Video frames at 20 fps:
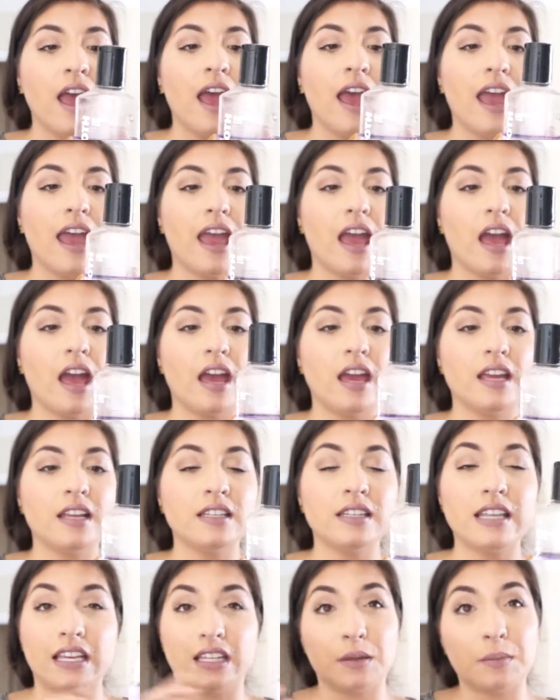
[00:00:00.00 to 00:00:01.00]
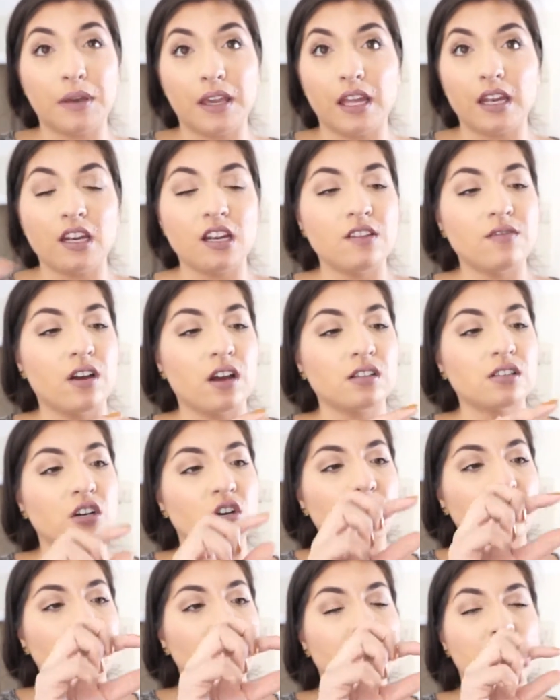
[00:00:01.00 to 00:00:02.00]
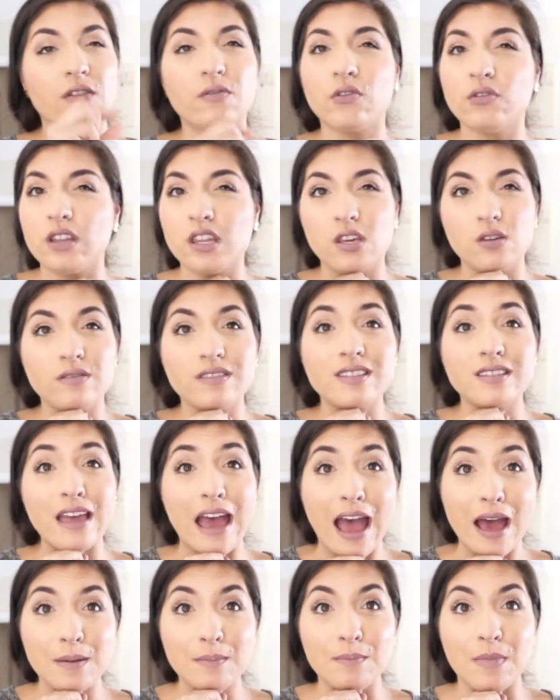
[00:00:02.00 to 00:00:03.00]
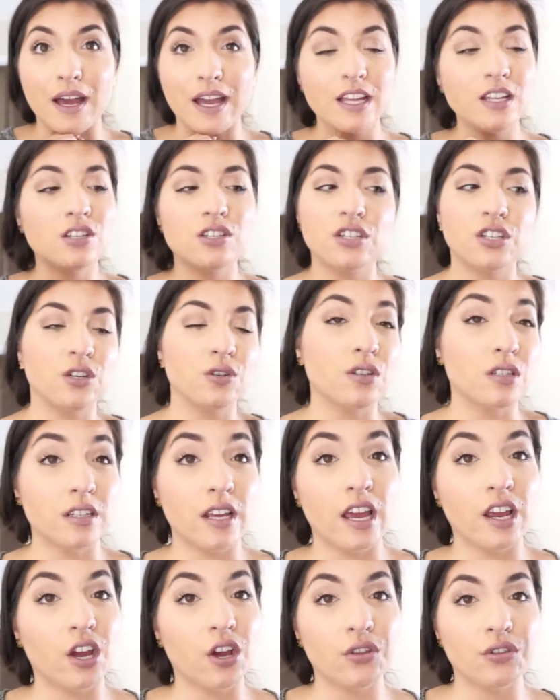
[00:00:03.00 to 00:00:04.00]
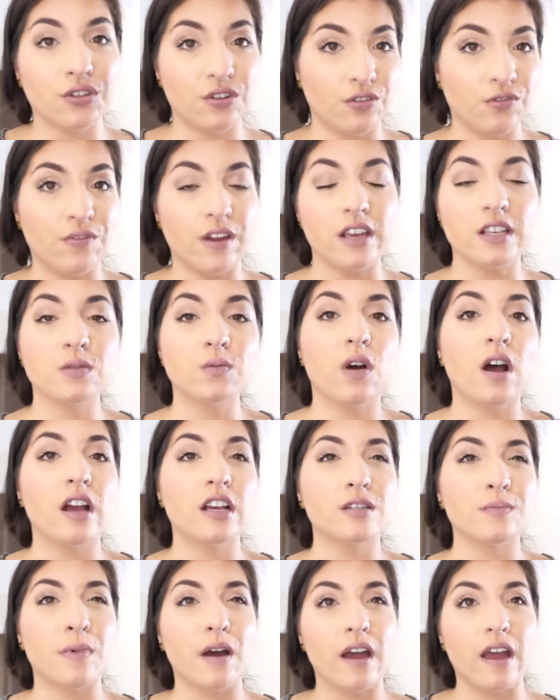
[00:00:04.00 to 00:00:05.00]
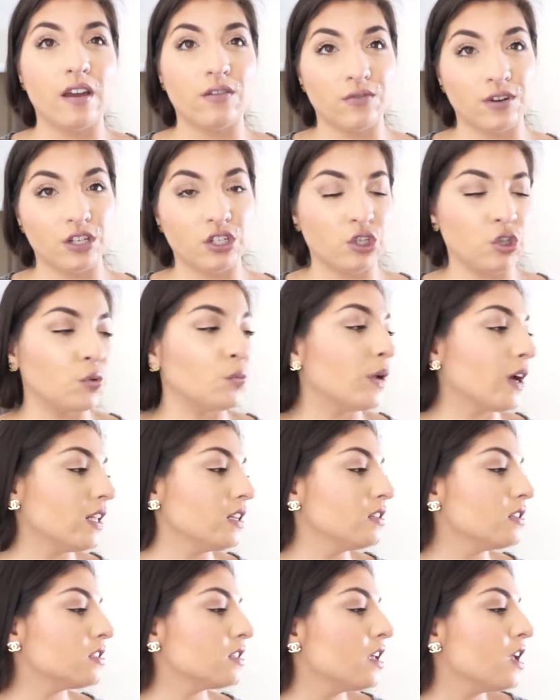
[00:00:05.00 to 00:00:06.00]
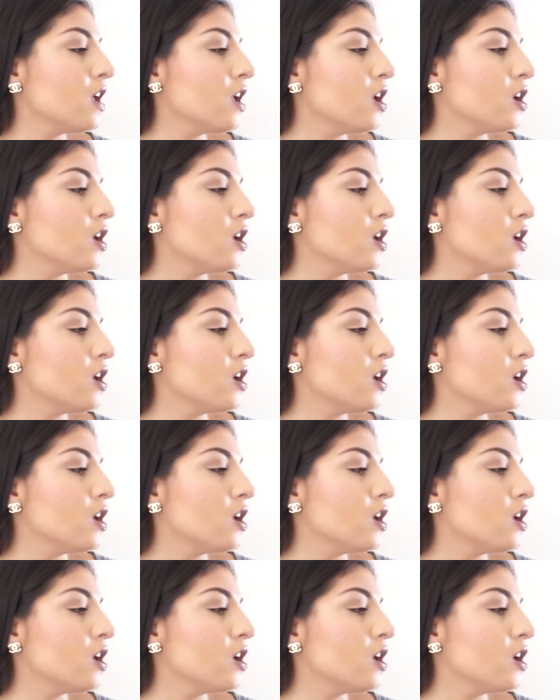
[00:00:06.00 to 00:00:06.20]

and like the beginning of October, and I've only used that much. Usually I go through face wash about every 2 months.